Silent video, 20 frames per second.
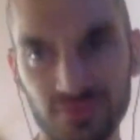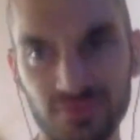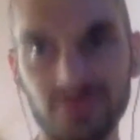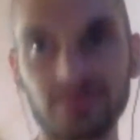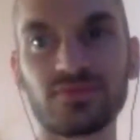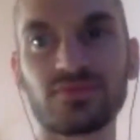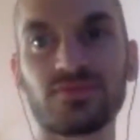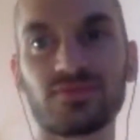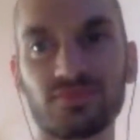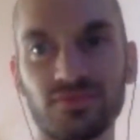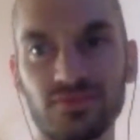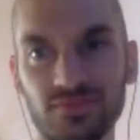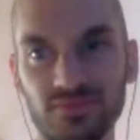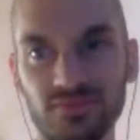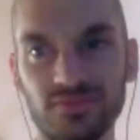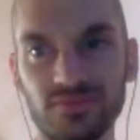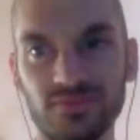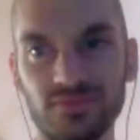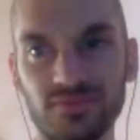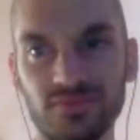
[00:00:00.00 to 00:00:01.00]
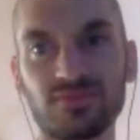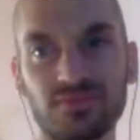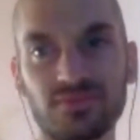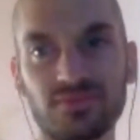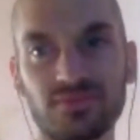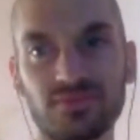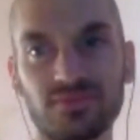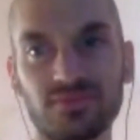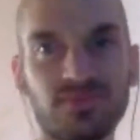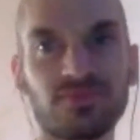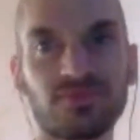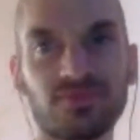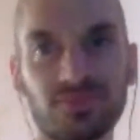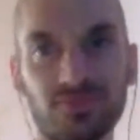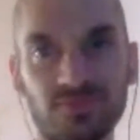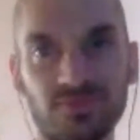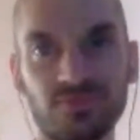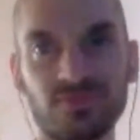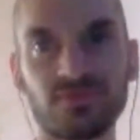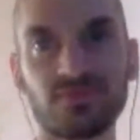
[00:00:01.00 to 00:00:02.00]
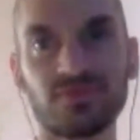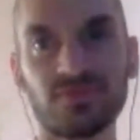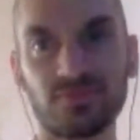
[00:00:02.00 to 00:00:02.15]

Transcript: websites I've saved or